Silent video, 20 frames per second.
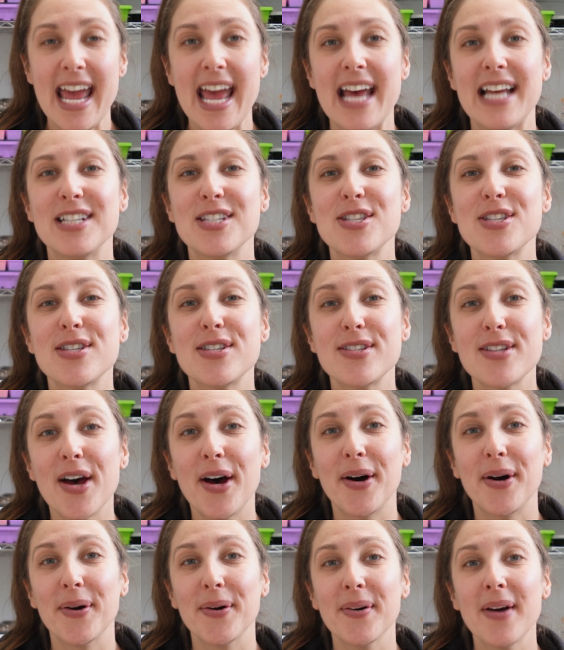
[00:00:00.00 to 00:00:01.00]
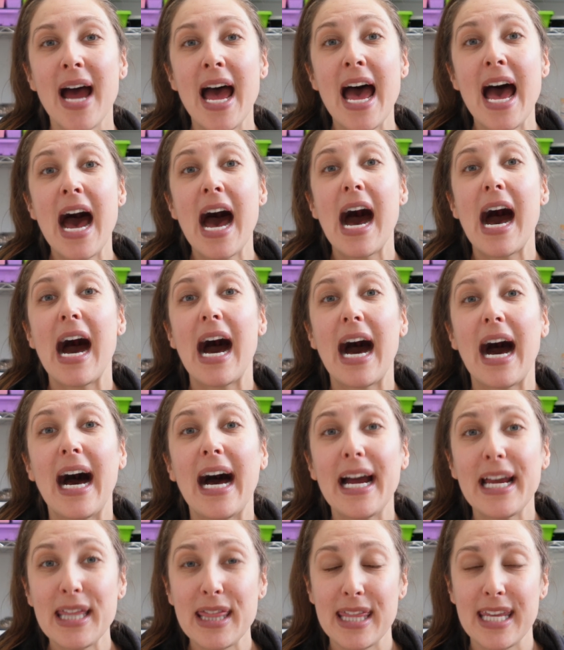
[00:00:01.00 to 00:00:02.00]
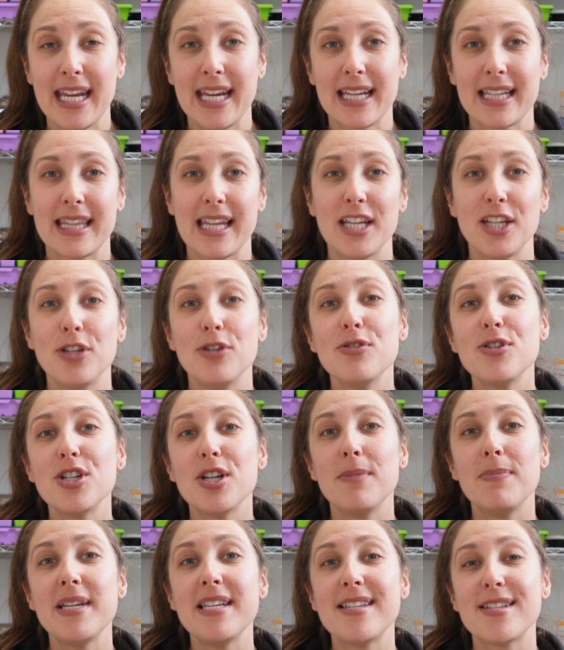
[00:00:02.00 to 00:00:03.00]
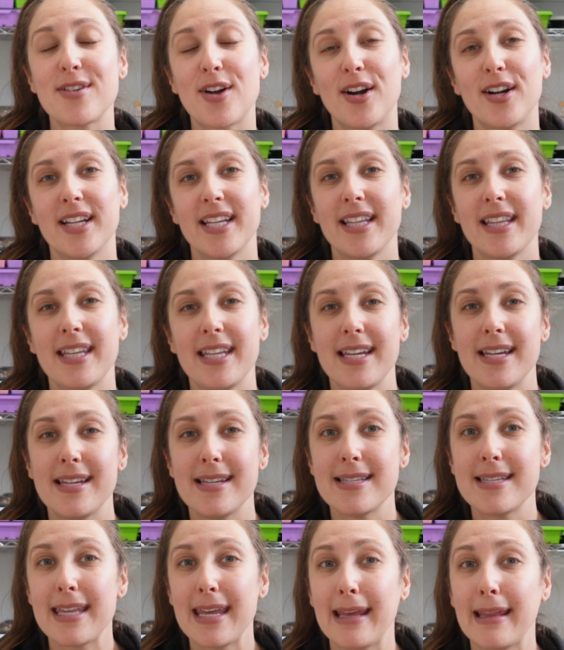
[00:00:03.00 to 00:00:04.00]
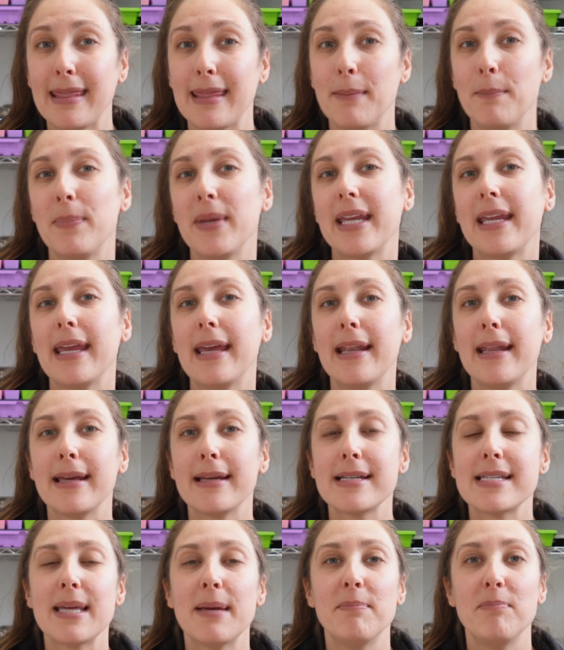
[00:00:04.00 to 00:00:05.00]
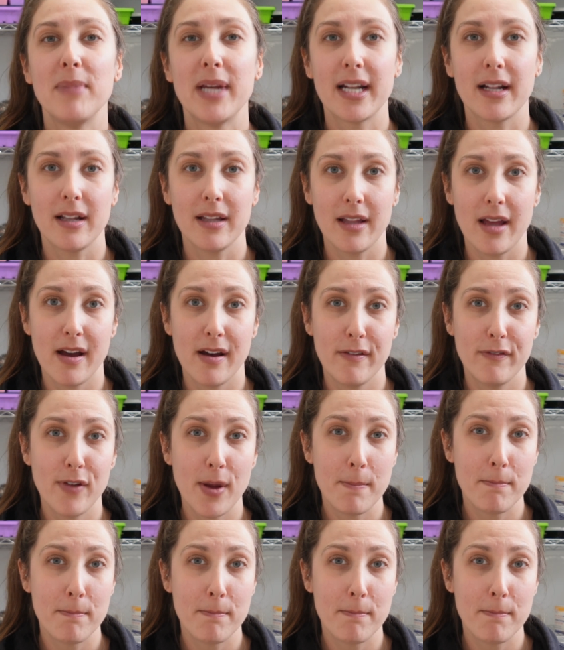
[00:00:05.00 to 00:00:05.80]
And so I think that you should be starting these in the beginning to middle of